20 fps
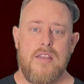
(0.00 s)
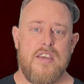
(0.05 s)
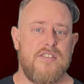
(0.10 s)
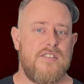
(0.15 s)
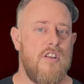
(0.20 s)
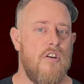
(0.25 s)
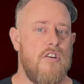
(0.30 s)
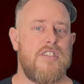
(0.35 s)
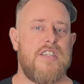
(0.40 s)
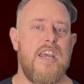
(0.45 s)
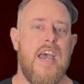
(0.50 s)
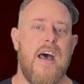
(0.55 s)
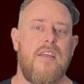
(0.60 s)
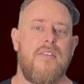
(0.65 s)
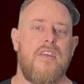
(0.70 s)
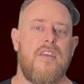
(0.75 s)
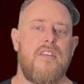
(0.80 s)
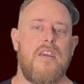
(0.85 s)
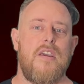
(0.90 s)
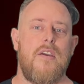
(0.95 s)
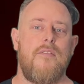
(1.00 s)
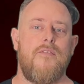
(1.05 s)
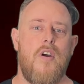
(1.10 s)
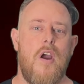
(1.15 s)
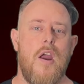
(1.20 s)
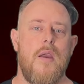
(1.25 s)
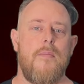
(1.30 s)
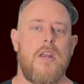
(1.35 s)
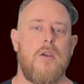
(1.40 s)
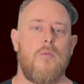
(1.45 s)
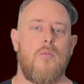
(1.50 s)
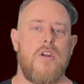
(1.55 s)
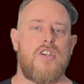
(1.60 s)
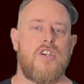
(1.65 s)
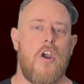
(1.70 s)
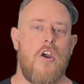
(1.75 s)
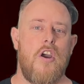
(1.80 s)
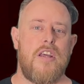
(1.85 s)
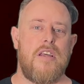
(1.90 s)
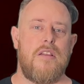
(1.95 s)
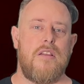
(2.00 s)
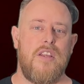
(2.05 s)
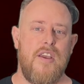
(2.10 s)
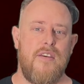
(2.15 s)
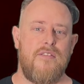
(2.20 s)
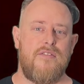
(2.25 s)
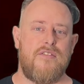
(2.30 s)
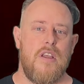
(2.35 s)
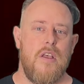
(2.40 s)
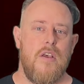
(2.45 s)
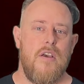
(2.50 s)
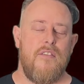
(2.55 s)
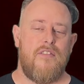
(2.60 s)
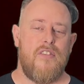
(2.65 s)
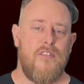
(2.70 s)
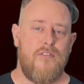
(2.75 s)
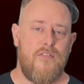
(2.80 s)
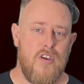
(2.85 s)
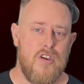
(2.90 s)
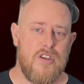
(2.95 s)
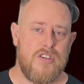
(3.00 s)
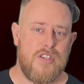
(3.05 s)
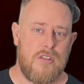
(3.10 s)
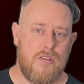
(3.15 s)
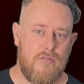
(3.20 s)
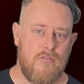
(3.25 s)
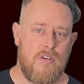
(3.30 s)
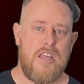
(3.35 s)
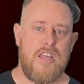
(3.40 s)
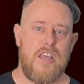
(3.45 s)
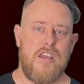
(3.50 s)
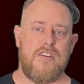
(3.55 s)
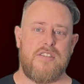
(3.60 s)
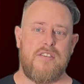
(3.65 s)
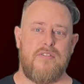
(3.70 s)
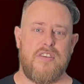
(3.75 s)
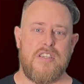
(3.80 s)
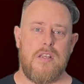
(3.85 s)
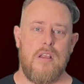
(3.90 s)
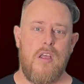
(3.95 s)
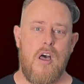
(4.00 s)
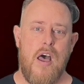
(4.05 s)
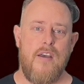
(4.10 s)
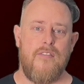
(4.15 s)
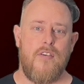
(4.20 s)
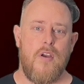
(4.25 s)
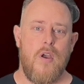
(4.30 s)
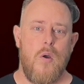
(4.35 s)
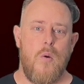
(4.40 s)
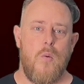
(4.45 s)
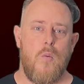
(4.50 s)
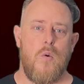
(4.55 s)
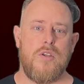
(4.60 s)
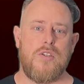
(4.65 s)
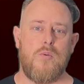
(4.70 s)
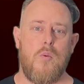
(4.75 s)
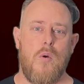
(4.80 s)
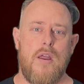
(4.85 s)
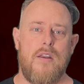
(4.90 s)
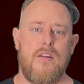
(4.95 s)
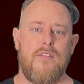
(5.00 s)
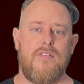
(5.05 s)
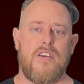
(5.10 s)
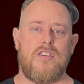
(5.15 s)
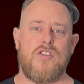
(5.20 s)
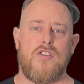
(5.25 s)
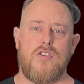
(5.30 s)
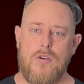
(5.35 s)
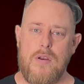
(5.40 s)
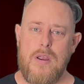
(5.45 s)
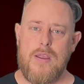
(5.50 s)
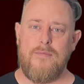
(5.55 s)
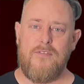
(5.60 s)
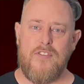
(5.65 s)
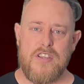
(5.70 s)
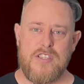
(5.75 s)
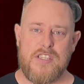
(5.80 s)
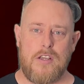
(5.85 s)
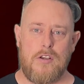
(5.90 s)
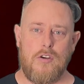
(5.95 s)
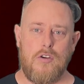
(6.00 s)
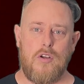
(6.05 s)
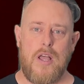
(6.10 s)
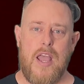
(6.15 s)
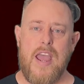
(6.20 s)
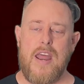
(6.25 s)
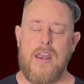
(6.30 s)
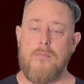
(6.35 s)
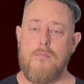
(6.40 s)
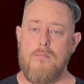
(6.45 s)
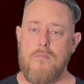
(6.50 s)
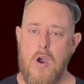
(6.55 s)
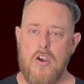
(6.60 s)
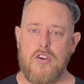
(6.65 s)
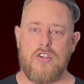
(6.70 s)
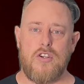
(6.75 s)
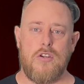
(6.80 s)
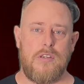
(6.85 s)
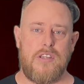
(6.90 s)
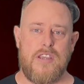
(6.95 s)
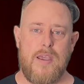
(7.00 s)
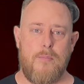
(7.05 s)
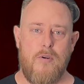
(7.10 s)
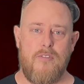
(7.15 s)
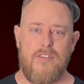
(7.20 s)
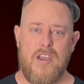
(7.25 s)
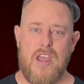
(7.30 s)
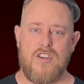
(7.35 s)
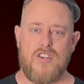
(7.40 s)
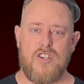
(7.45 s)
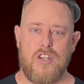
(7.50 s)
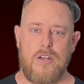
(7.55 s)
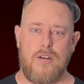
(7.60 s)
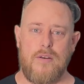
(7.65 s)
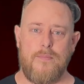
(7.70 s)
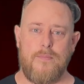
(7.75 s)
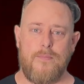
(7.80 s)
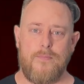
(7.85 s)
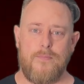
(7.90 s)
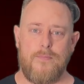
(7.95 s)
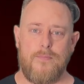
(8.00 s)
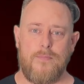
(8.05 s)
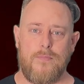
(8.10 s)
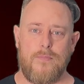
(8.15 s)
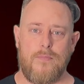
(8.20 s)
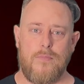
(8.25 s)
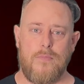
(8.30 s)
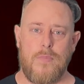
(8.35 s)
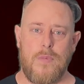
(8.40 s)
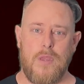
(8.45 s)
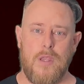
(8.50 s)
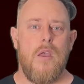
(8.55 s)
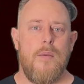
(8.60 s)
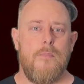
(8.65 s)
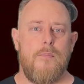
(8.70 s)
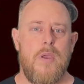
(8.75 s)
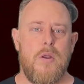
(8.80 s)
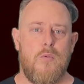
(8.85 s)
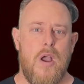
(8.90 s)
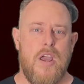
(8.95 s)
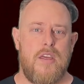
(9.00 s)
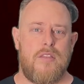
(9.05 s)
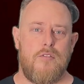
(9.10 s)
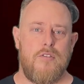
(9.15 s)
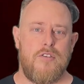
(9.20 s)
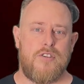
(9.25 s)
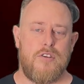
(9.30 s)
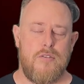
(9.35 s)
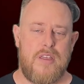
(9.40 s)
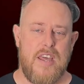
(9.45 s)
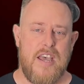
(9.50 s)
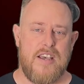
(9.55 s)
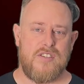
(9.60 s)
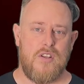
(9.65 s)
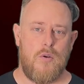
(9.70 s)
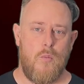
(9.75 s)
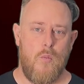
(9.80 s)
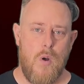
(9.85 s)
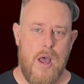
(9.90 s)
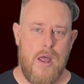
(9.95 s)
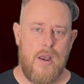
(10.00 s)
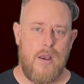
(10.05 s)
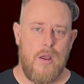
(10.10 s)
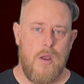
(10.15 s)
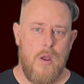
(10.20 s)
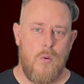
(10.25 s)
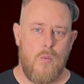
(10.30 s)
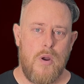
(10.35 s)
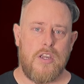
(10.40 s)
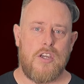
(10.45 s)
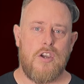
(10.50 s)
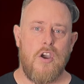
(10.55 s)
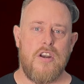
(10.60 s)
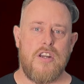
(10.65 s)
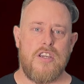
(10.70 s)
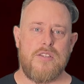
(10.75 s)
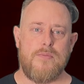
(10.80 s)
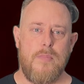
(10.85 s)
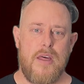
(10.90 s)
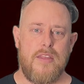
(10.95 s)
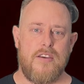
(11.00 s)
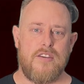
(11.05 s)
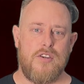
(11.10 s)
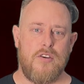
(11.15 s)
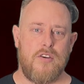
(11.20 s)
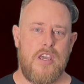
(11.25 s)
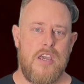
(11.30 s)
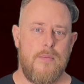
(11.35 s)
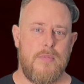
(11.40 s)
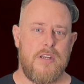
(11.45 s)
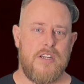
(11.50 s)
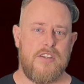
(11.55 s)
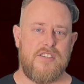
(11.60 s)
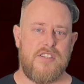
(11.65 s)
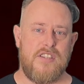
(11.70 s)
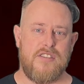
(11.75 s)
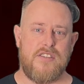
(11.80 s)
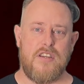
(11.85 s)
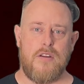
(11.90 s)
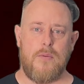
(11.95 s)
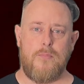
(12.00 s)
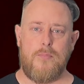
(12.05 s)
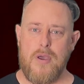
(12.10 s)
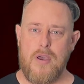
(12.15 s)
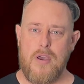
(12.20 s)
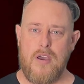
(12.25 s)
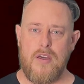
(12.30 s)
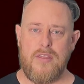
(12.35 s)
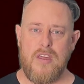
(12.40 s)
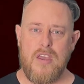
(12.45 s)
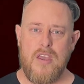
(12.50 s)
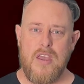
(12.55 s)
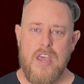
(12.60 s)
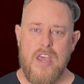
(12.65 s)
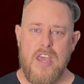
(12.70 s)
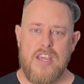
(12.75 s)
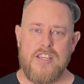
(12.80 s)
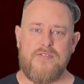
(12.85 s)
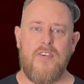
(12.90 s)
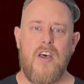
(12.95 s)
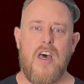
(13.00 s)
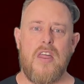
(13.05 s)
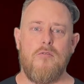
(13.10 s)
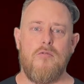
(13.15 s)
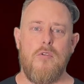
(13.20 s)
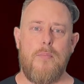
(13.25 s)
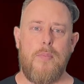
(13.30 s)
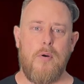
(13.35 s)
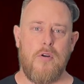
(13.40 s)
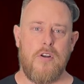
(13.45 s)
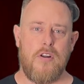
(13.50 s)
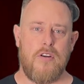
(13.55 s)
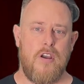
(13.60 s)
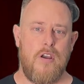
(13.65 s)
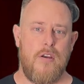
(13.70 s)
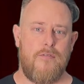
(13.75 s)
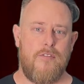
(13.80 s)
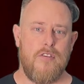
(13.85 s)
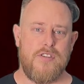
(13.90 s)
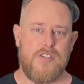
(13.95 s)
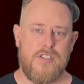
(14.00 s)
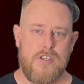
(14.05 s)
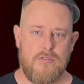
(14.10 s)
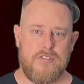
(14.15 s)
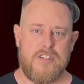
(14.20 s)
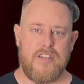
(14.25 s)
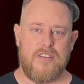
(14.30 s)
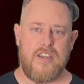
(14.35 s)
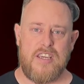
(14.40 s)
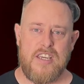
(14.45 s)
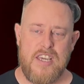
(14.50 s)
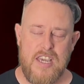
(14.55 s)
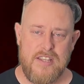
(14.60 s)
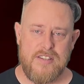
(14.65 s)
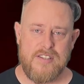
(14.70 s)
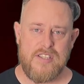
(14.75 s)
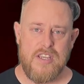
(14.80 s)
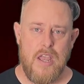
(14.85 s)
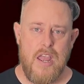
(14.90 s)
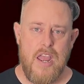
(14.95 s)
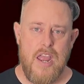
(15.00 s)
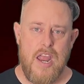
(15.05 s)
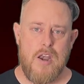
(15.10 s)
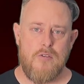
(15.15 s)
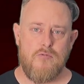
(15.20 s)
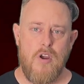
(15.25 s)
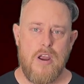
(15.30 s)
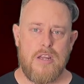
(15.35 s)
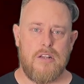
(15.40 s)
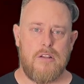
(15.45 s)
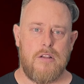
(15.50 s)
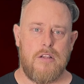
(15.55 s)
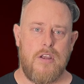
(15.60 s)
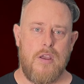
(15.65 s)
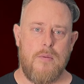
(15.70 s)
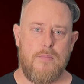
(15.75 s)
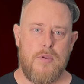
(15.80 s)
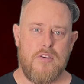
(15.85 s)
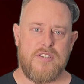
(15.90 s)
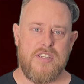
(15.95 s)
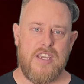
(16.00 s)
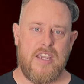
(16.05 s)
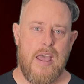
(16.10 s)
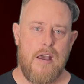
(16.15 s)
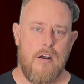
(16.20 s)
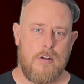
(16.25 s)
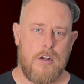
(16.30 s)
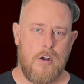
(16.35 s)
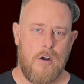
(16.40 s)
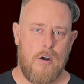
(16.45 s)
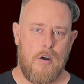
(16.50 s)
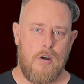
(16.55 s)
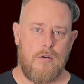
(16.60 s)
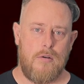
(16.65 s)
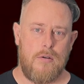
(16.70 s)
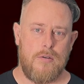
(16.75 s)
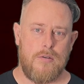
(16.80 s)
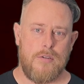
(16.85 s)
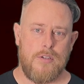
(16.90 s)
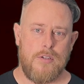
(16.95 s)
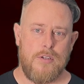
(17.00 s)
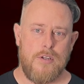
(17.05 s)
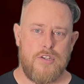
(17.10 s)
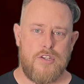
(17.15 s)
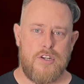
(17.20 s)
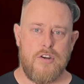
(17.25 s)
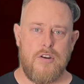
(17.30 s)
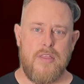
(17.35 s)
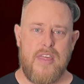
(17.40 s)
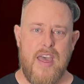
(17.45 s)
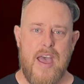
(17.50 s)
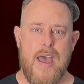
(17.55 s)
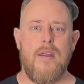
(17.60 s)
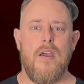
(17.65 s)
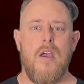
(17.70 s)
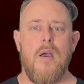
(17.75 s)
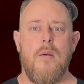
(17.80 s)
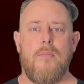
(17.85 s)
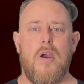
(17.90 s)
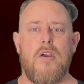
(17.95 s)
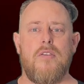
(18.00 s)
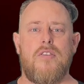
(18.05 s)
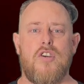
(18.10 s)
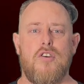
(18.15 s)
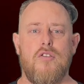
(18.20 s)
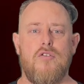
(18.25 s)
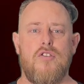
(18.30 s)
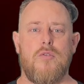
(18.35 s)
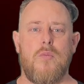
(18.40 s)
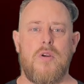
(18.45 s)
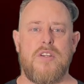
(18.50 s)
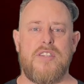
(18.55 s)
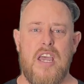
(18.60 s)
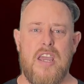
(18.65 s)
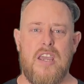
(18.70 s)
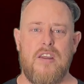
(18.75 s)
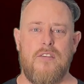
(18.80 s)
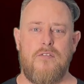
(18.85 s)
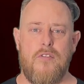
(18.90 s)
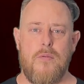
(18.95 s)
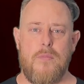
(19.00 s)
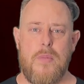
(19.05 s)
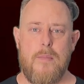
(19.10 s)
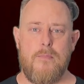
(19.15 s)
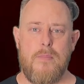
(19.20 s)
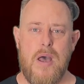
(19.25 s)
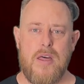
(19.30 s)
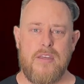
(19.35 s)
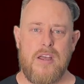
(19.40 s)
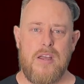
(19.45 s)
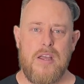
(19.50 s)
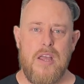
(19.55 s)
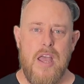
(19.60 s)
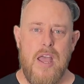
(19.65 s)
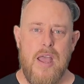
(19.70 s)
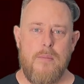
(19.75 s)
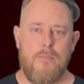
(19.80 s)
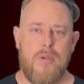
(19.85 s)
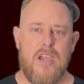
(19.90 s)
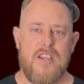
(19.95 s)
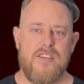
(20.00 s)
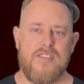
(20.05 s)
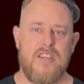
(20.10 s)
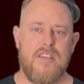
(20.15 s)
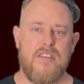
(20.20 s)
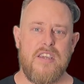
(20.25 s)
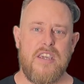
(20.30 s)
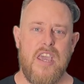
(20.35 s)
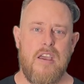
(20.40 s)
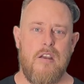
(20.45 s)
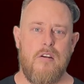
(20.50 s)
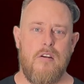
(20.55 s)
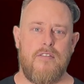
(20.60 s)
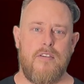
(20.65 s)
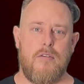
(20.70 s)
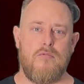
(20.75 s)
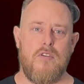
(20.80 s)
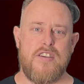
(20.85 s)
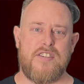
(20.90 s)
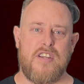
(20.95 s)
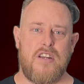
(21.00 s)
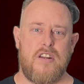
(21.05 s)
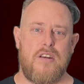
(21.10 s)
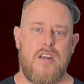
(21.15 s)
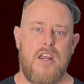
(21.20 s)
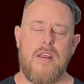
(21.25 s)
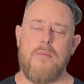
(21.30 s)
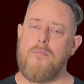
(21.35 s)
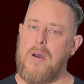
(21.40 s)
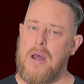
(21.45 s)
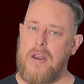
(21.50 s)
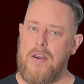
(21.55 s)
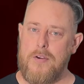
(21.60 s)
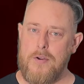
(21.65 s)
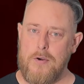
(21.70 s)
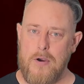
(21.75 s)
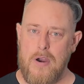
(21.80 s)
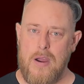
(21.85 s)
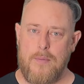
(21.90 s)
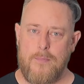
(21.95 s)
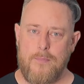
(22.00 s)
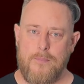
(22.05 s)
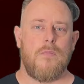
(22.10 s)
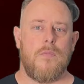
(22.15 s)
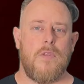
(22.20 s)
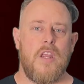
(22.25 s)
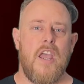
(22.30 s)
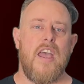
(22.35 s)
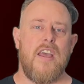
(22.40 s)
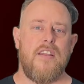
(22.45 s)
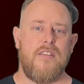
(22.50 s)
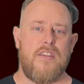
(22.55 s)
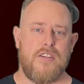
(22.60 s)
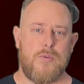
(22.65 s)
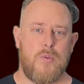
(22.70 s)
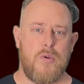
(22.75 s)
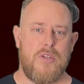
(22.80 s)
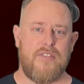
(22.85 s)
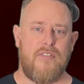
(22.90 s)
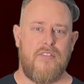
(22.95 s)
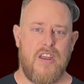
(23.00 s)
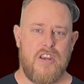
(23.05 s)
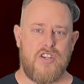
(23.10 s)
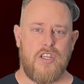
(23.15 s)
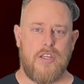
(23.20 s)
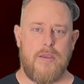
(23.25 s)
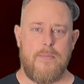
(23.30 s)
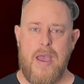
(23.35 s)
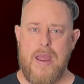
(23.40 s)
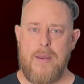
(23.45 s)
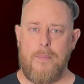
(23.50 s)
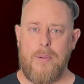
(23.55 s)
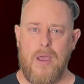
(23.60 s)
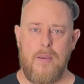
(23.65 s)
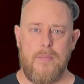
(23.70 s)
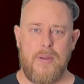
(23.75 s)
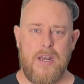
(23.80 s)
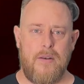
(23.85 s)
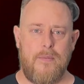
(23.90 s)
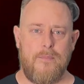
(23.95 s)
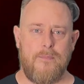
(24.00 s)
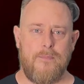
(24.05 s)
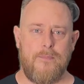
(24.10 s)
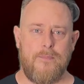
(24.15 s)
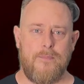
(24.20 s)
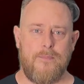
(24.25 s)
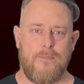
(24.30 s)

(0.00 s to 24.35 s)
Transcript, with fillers: There's no doubt that the environment in which Codey lived for the first three years of his life was one of extreme physical and emotional deprivation. Midway through 2001, when Codey's mother took him and his sister to Perth, his father reported her for assaulting the kids and regularly abusing alcohol. Due to that, both children were taken from their mother and placed in the care of a resident in Bundoora, and this was eventually made permanent.